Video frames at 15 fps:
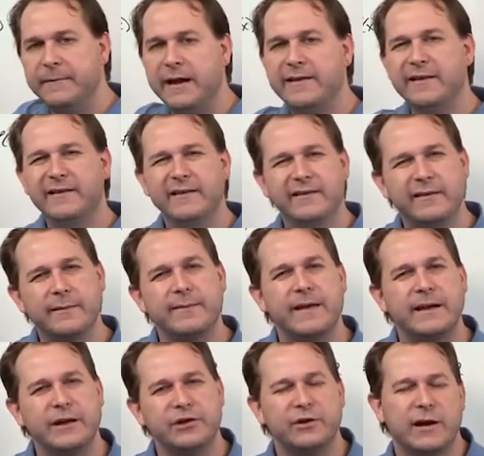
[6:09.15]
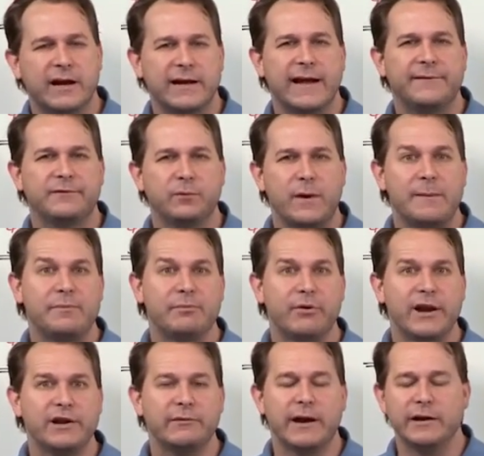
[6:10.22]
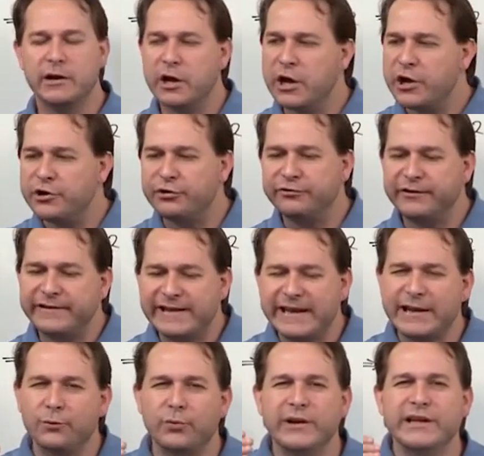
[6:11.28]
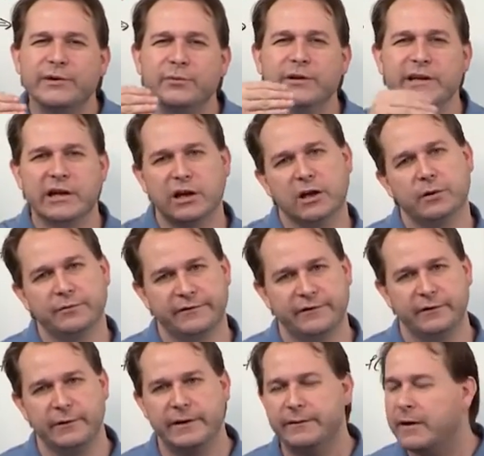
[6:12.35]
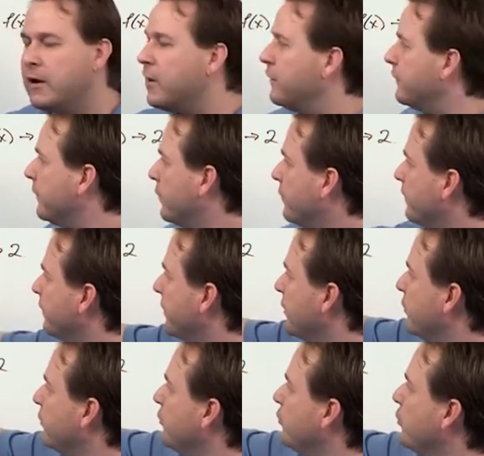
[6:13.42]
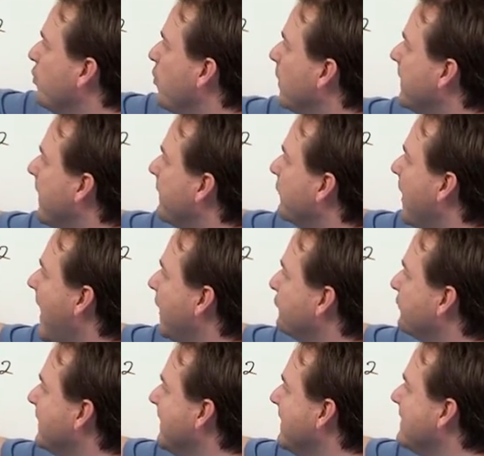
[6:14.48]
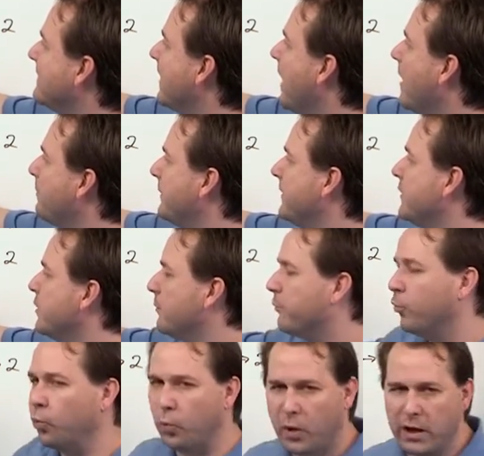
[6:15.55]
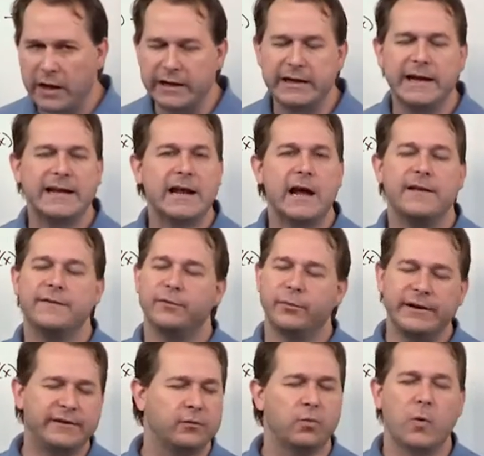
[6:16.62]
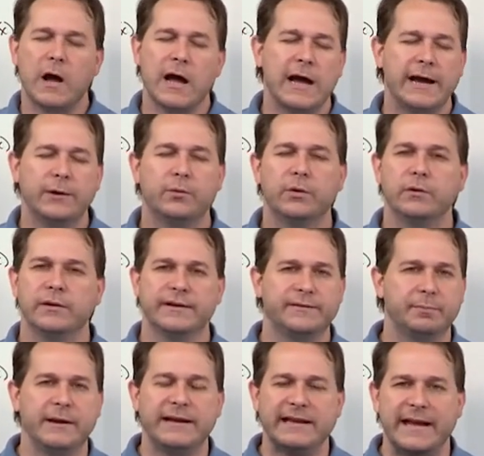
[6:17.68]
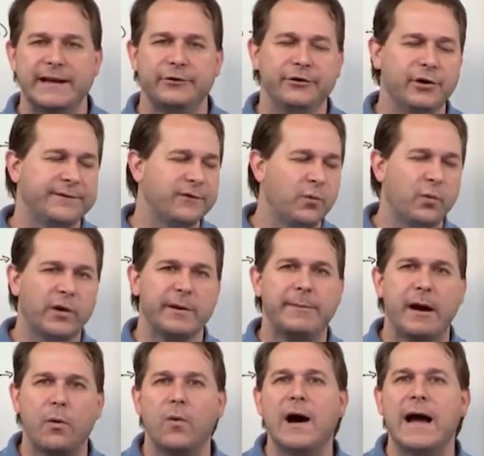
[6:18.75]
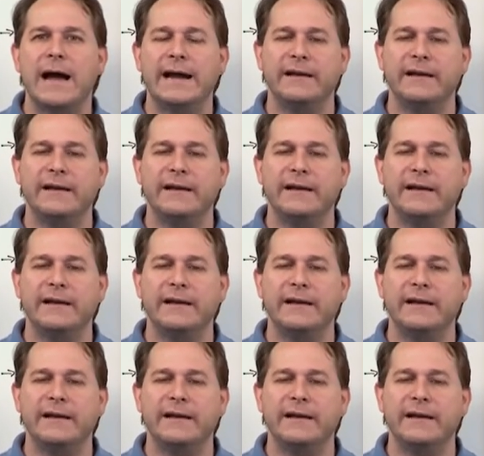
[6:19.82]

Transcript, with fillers: And this is the thing that you kind of have to wrap your brain around. You're just getting really, really close to it. So you, you don't want to ever actually end up at the number one, and uh, the reason why we'll explain later. You don't have to worry about why.